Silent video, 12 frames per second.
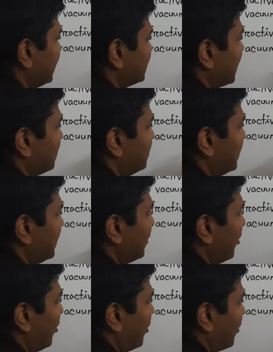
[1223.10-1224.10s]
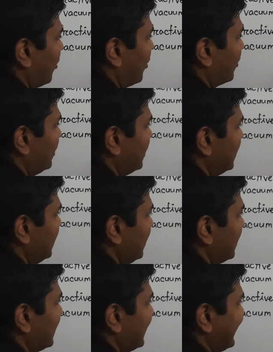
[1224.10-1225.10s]
eta B or
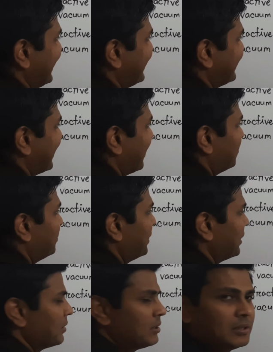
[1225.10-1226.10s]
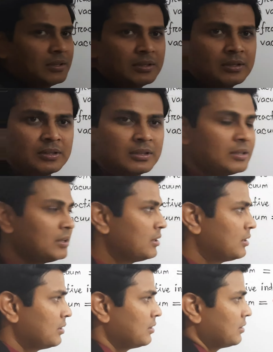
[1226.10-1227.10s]
only eta B.
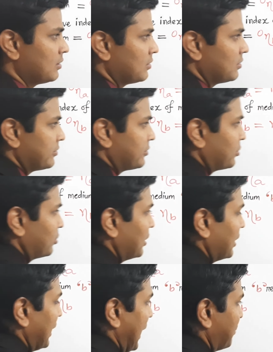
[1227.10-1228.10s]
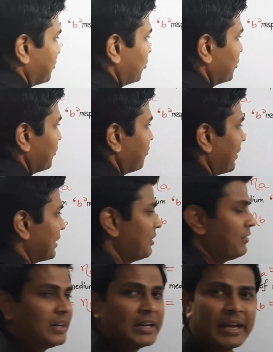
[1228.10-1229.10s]
So, the absolute refractive
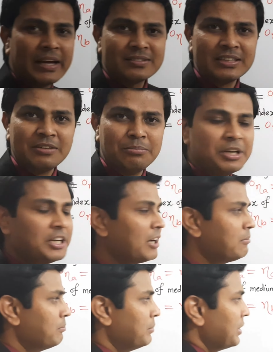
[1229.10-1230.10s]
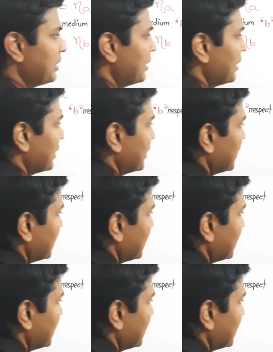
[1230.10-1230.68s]
index in medium B